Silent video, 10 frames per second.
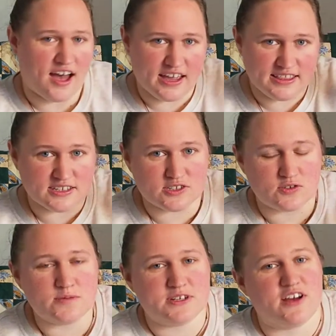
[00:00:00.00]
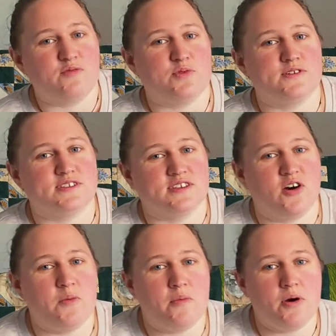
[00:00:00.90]
In the description, I've put
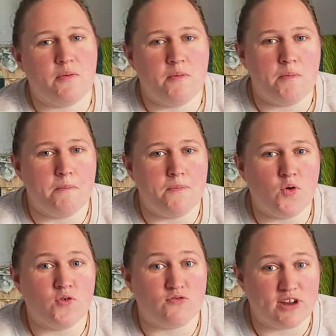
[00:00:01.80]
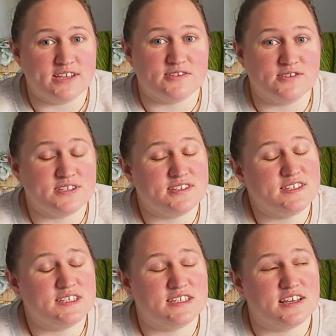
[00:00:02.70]
some more
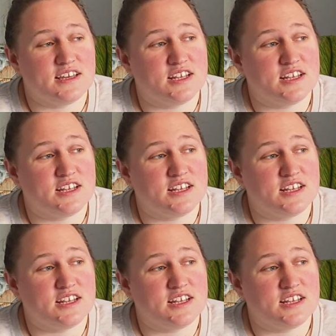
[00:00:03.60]
resources.